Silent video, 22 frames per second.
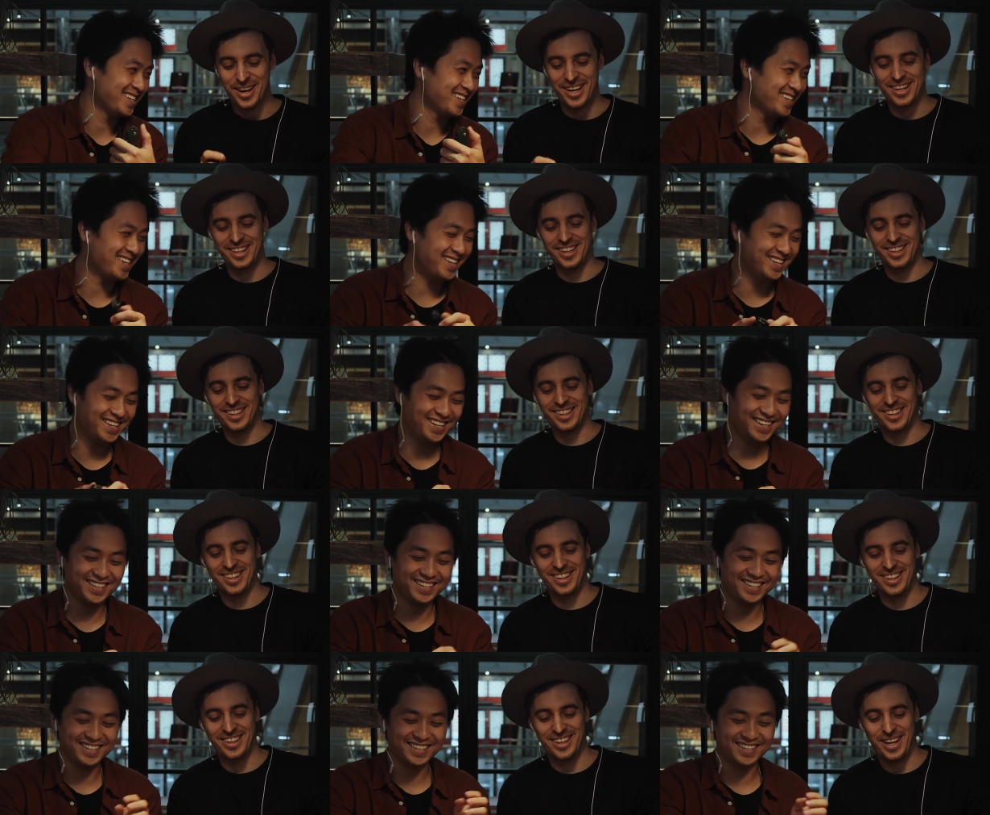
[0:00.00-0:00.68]
Speaker 1: uh,
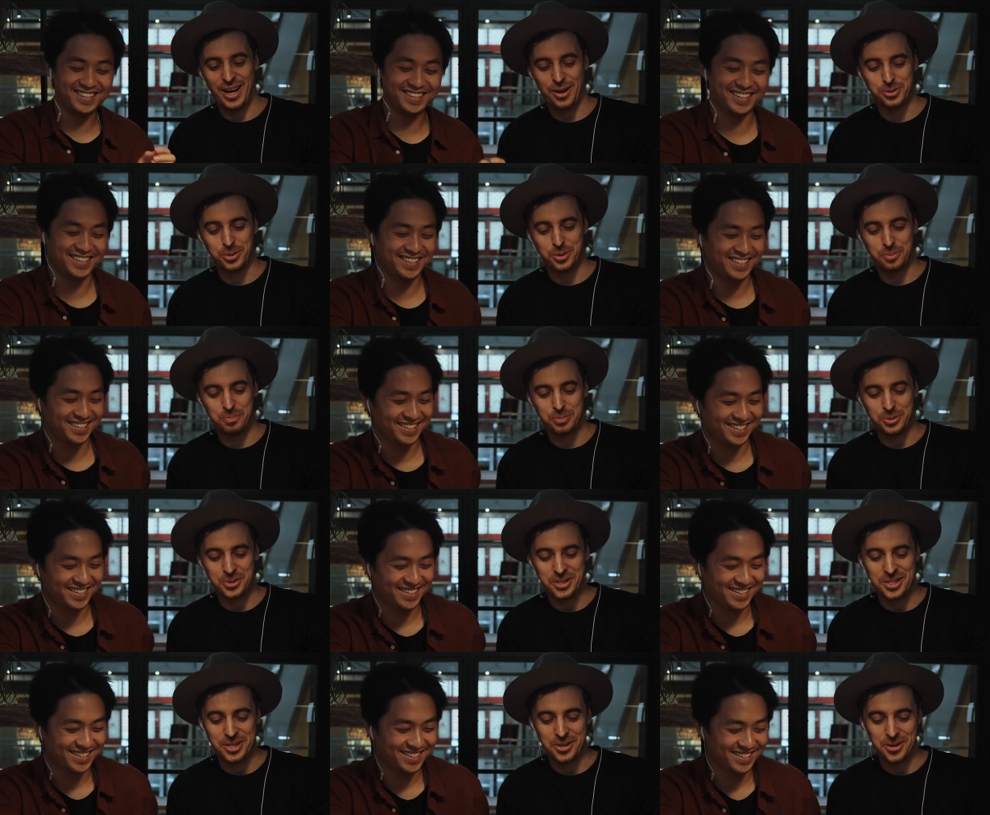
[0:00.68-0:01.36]
how to
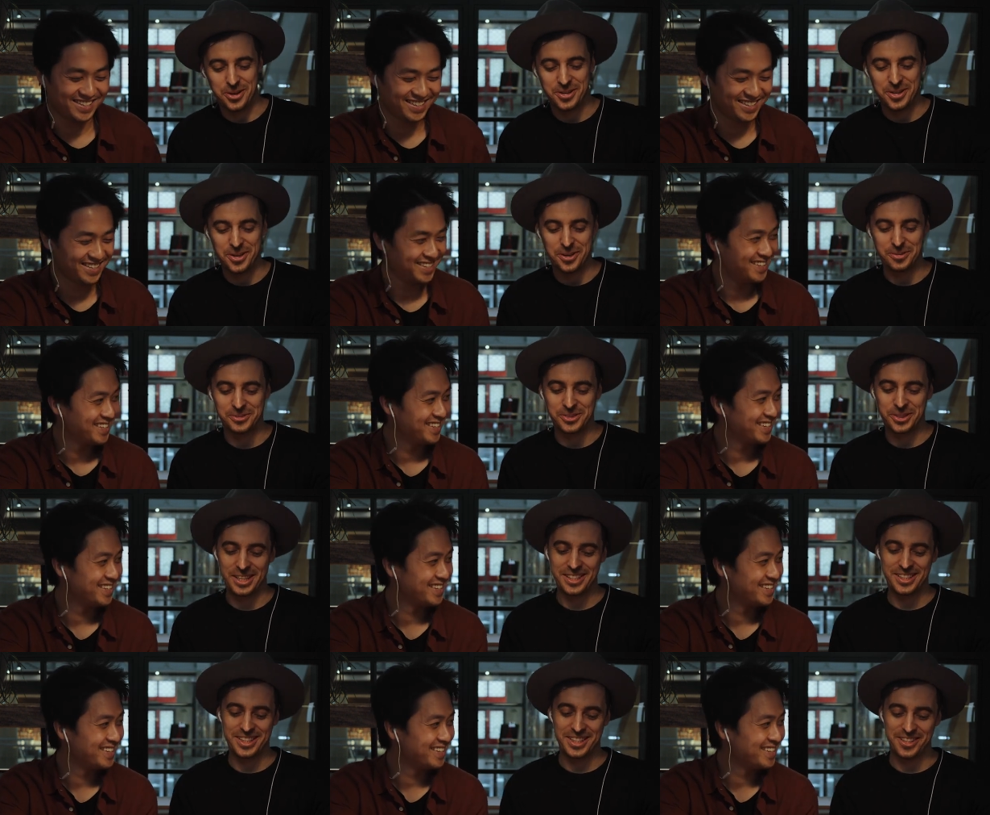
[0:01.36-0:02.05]
put the order of the
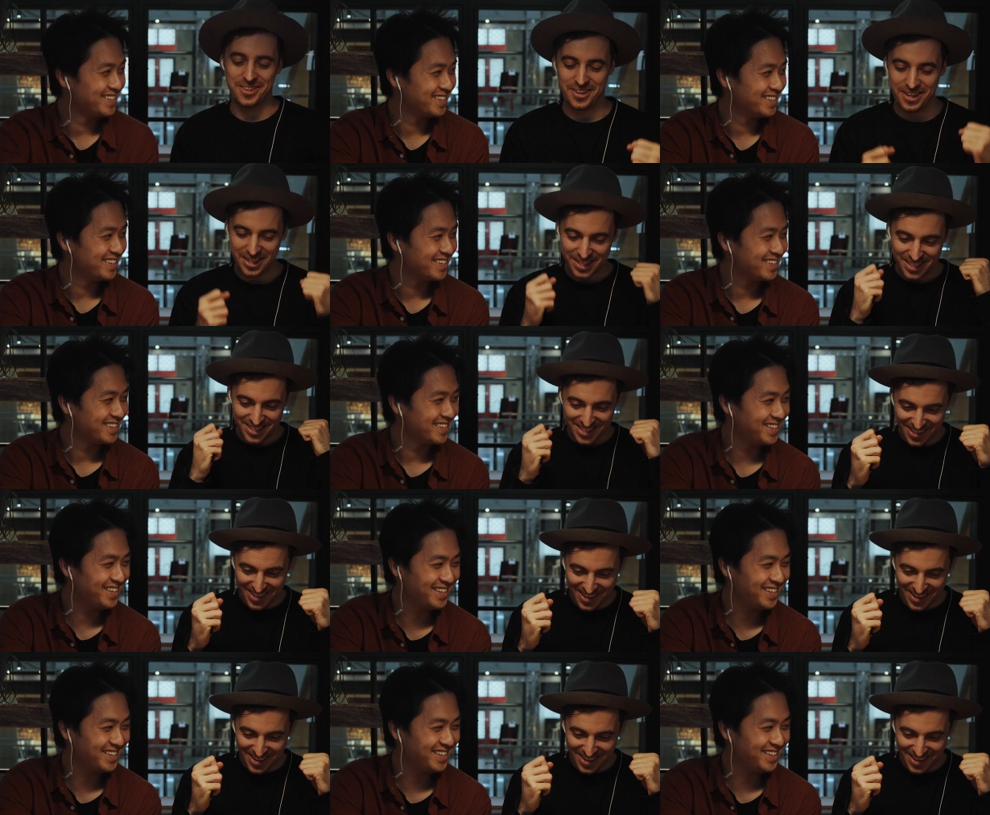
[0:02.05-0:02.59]
categories.